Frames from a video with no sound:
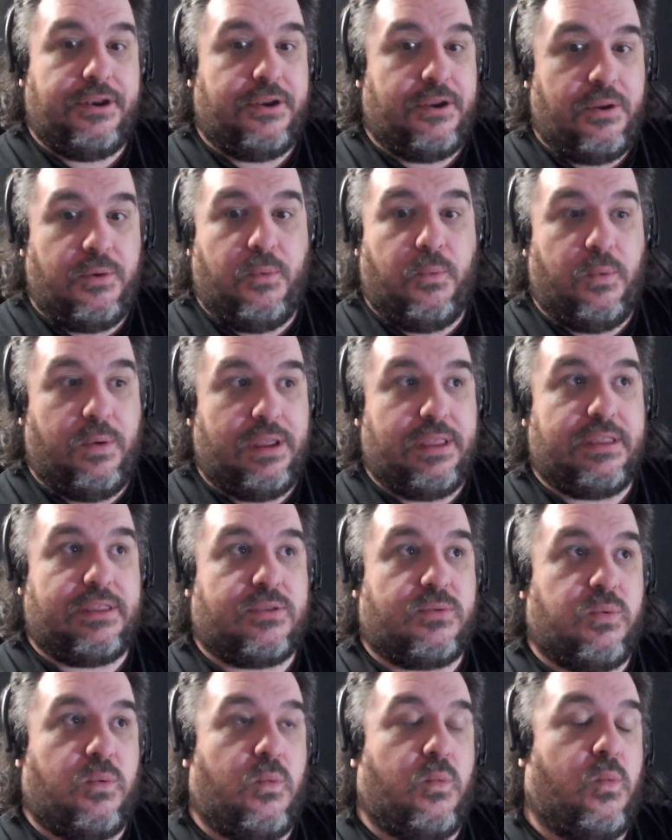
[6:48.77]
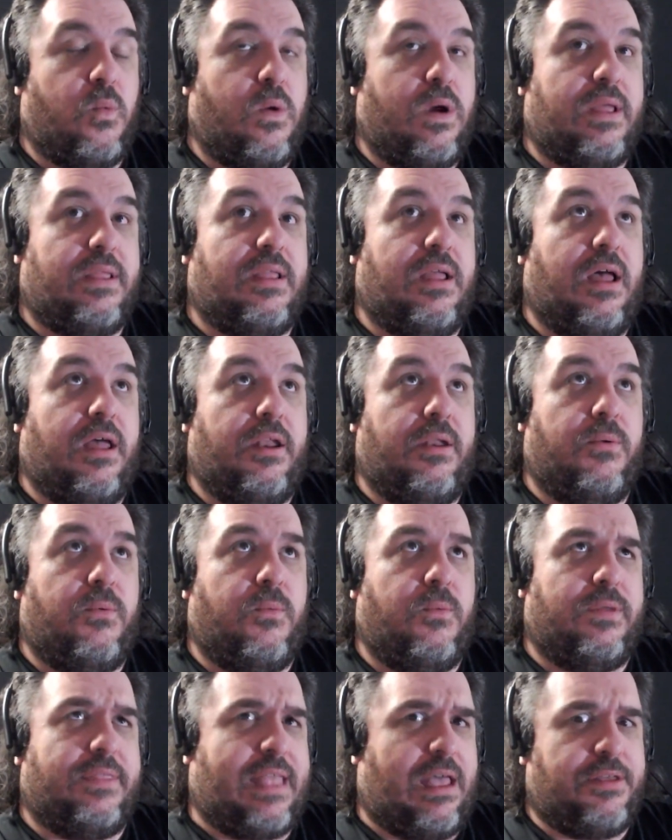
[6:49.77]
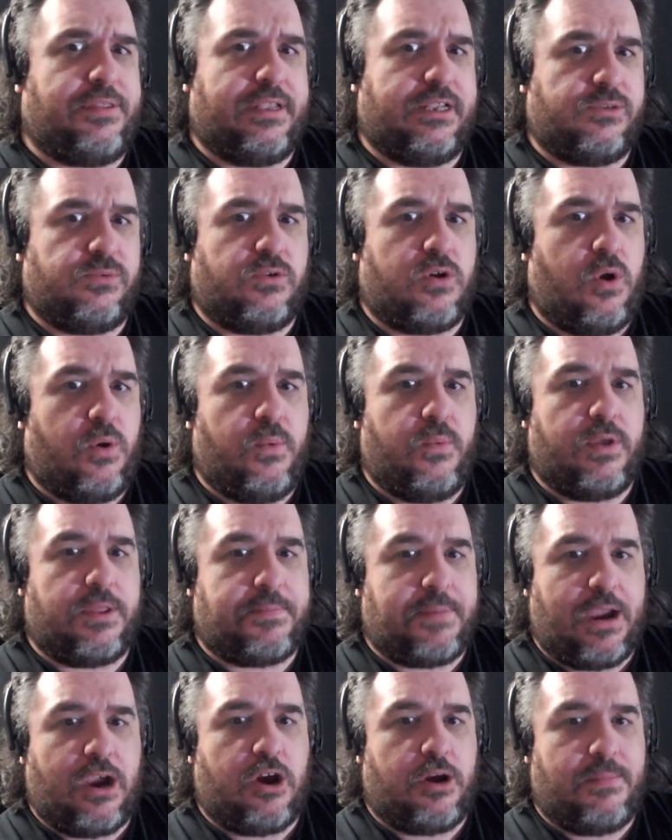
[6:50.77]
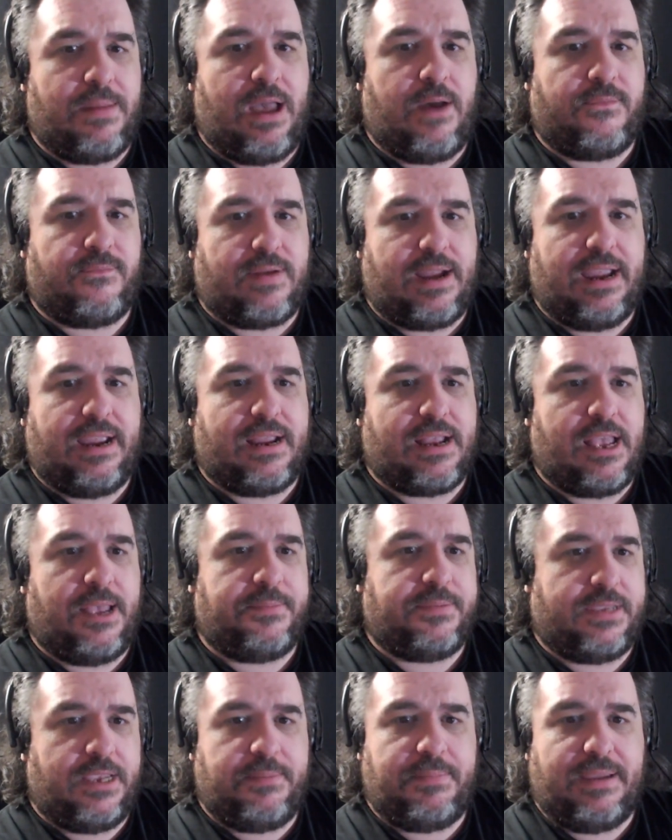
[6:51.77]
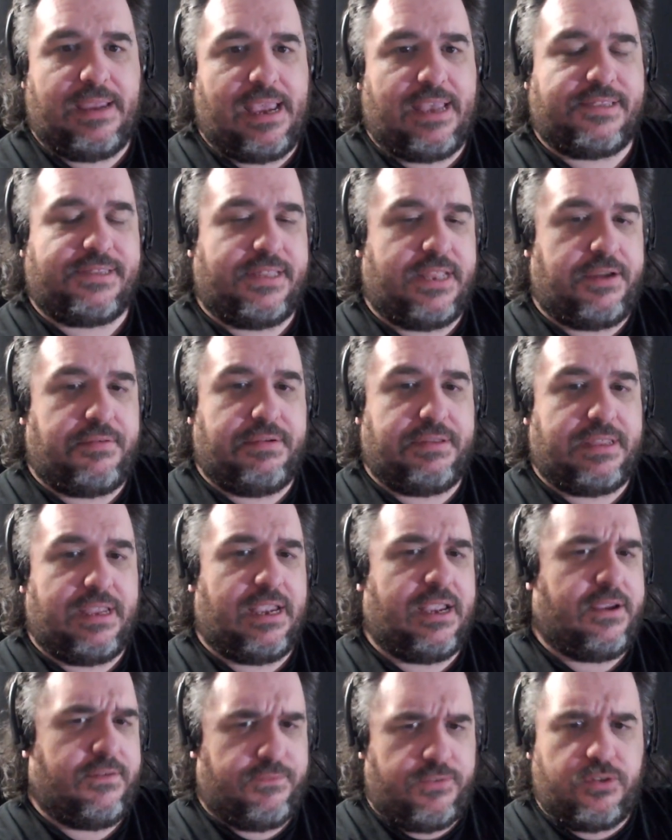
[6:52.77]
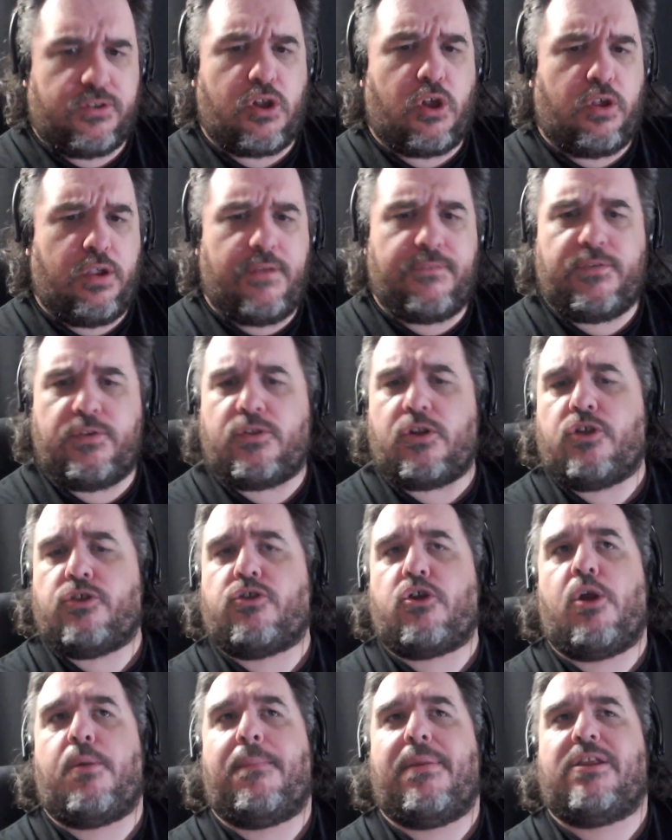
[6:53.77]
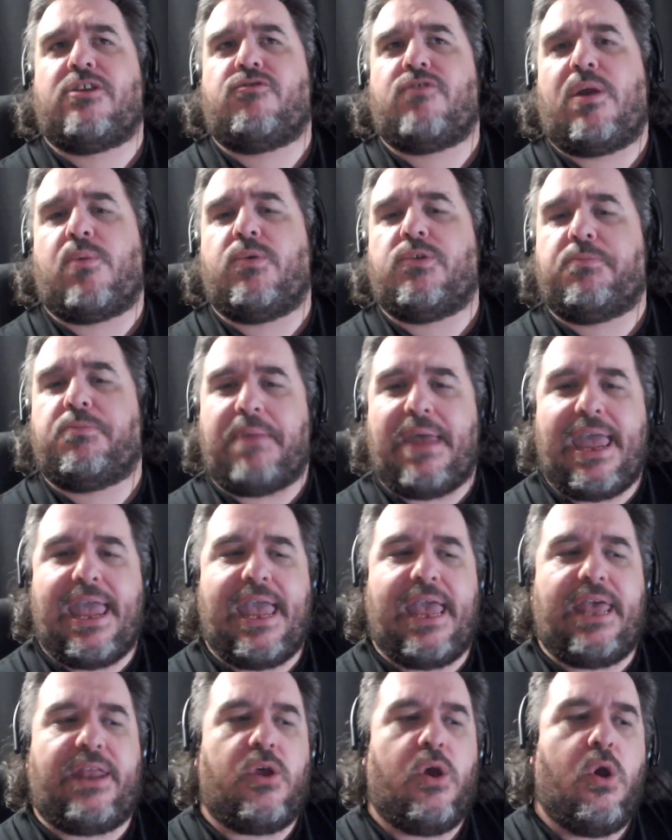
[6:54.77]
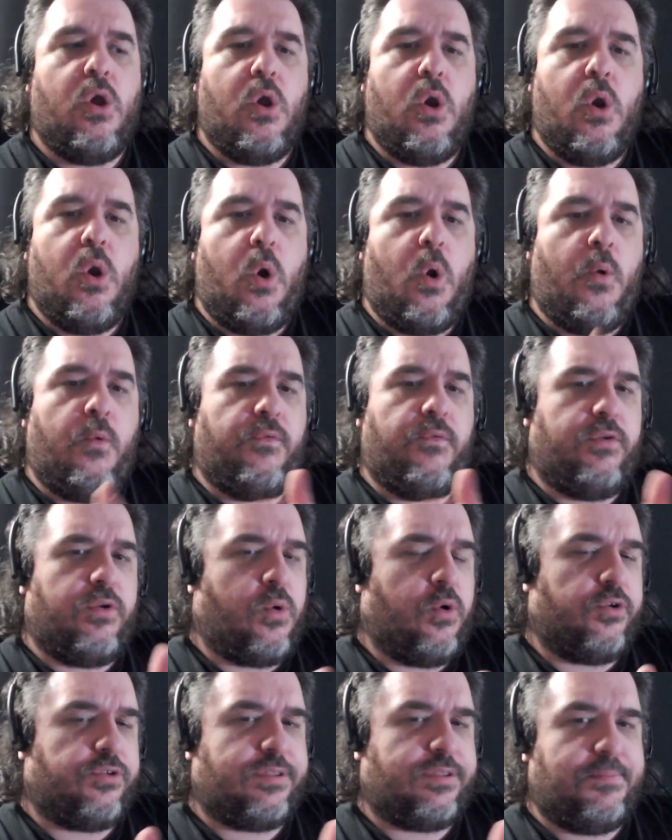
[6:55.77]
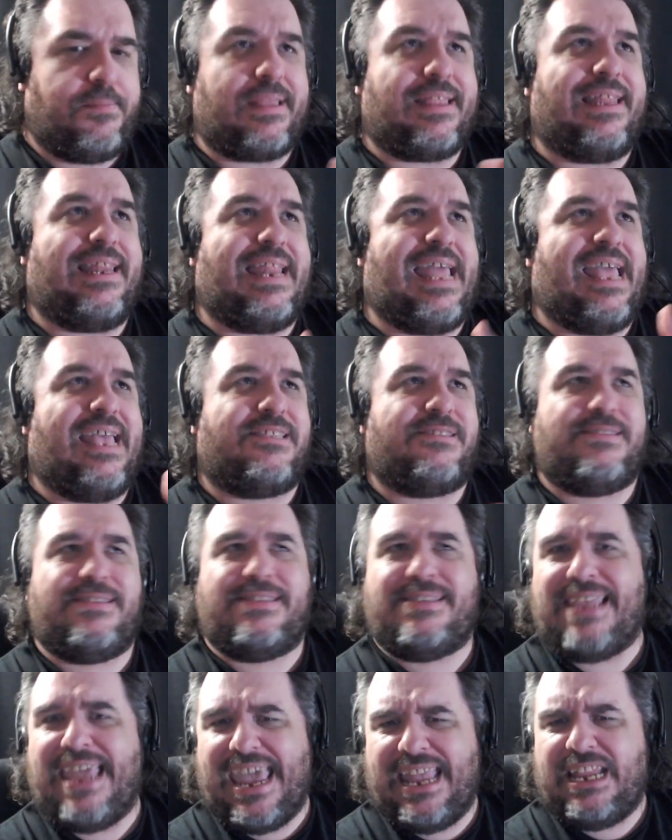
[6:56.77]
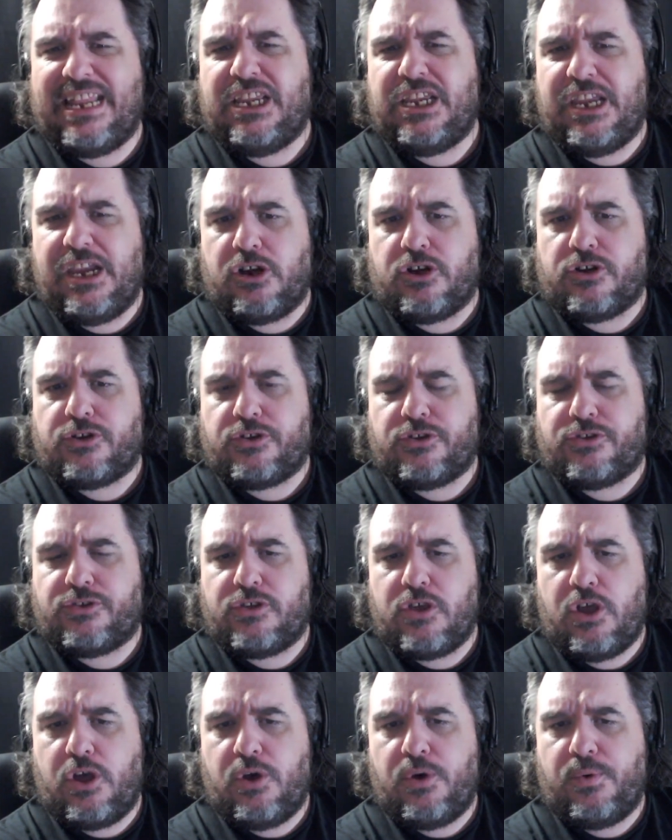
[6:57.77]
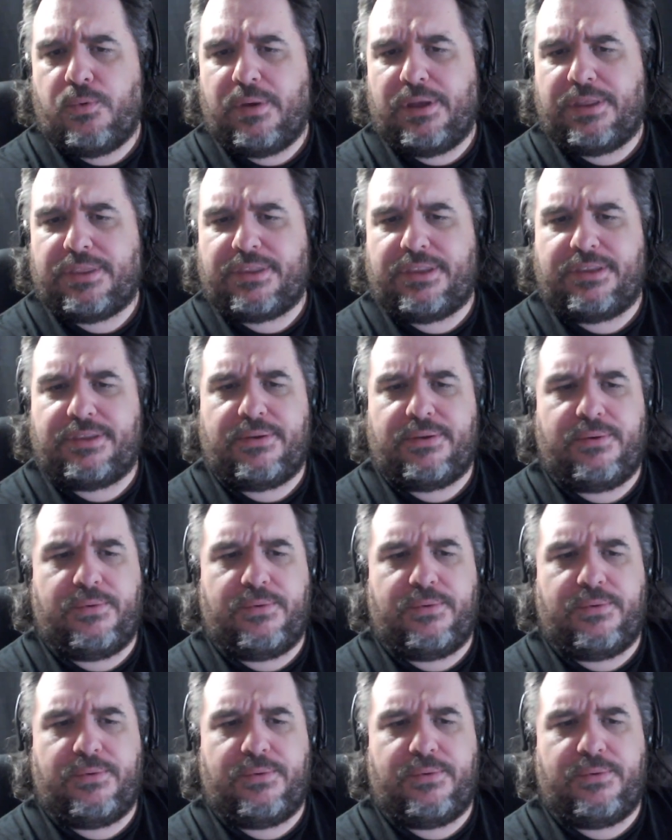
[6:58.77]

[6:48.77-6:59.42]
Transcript: with with how things were going with Paramount, Viacom, CBS, and everything, if you thought Star Trek was bad over the course of about the last 10 years or so, with the